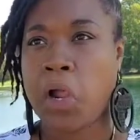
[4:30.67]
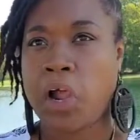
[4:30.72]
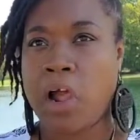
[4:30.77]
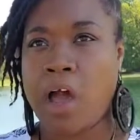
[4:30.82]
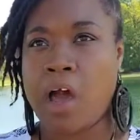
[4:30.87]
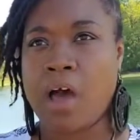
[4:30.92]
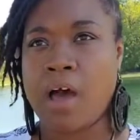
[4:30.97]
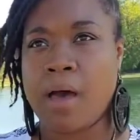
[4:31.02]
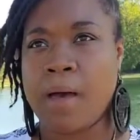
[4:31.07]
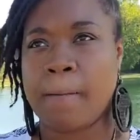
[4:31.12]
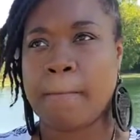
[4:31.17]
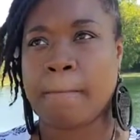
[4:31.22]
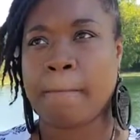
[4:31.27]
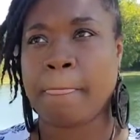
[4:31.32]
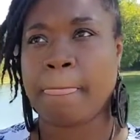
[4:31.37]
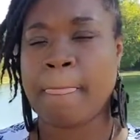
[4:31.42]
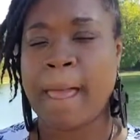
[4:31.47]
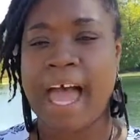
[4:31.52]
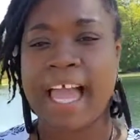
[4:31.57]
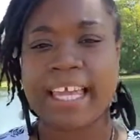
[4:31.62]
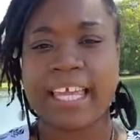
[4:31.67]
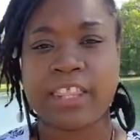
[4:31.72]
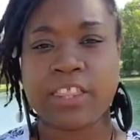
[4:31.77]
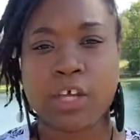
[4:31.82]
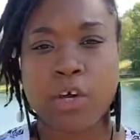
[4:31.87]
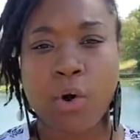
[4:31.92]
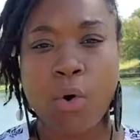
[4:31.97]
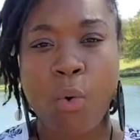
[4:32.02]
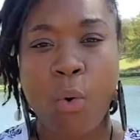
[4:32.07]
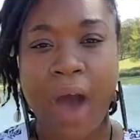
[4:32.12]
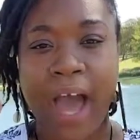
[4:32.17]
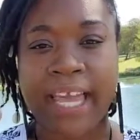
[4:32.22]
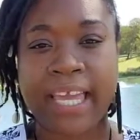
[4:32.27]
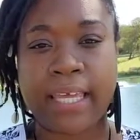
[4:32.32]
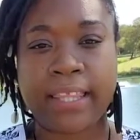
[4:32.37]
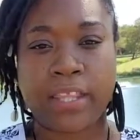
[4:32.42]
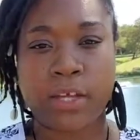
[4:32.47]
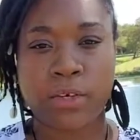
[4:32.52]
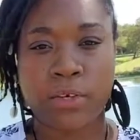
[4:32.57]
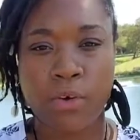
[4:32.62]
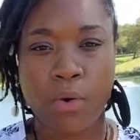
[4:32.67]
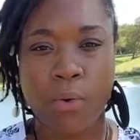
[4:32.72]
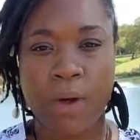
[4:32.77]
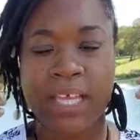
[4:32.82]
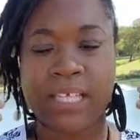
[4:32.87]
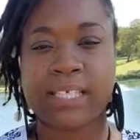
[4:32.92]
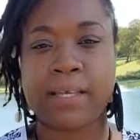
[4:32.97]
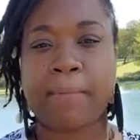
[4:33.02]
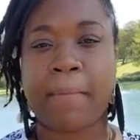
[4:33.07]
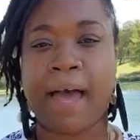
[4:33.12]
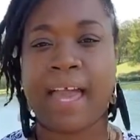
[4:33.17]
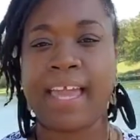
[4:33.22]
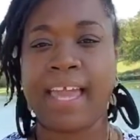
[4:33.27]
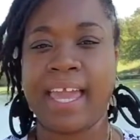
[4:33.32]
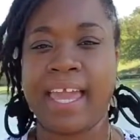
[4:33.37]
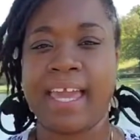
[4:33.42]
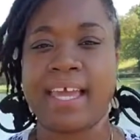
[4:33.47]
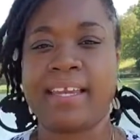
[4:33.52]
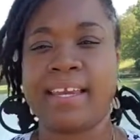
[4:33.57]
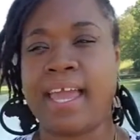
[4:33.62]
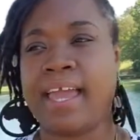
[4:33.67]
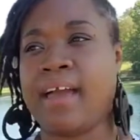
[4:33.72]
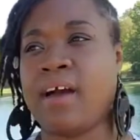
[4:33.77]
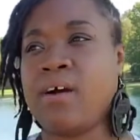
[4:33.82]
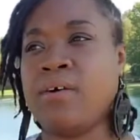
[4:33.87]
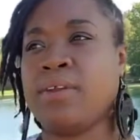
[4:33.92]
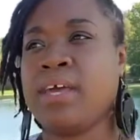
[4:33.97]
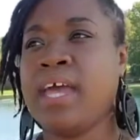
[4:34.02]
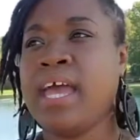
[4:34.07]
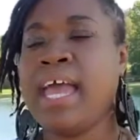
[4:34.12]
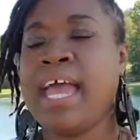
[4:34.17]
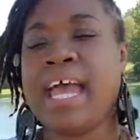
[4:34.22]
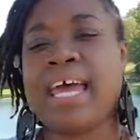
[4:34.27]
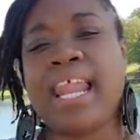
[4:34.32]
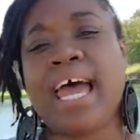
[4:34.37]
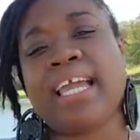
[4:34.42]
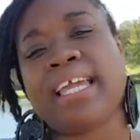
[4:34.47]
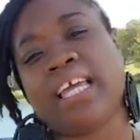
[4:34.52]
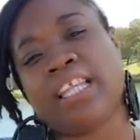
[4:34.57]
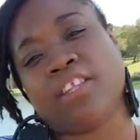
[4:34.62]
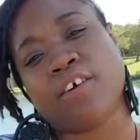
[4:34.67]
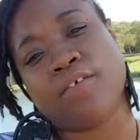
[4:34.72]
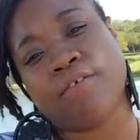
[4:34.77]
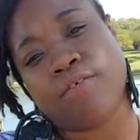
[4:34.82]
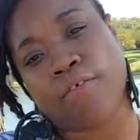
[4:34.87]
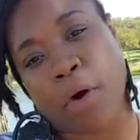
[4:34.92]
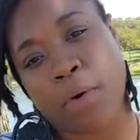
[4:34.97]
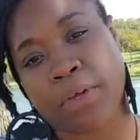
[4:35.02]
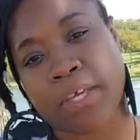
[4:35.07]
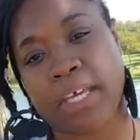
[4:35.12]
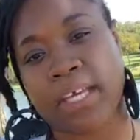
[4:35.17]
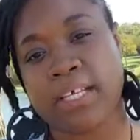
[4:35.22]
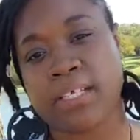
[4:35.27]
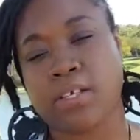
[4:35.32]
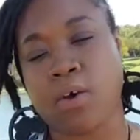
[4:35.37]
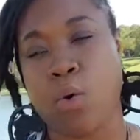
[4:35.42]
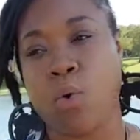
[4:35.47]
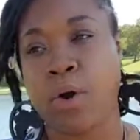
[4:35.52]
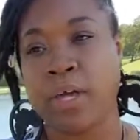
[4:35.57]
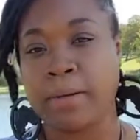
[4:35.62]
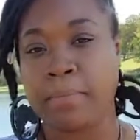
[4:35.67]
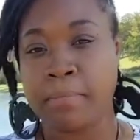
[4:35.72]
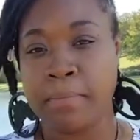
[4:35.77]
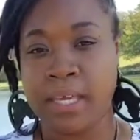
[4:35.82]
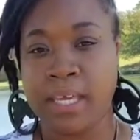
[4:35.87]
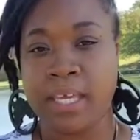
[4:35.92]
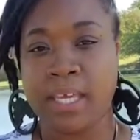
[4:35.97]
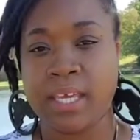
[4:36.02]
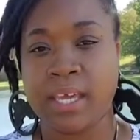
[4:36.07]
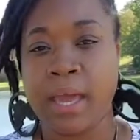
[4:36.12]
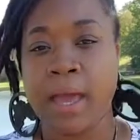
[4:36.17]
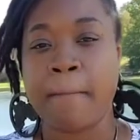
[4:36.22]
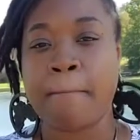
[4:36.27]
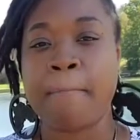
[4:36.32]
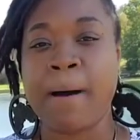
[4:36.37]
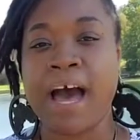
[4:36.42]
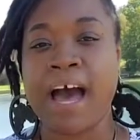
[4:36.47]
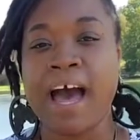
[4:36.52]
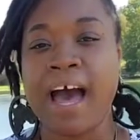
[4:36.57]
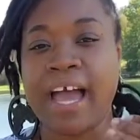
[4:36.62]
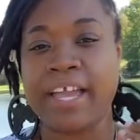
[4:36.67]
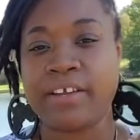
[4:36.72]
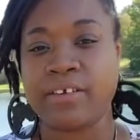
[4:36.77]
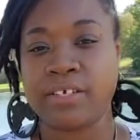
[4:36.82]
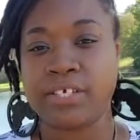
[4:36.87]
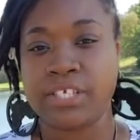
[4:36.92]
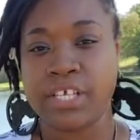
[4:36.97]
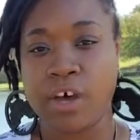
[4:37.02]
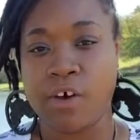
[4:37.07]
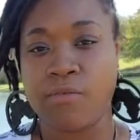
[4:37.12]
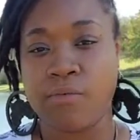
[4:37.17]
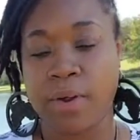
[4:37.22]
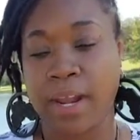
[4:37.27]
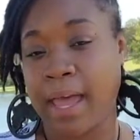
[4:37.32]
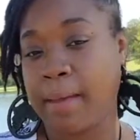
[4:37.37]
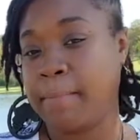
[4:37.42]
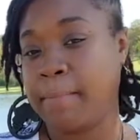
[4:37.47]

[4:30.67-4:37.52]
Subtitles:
I get to quiet the noise in my head down, and I get to focus on me, my higher self, when I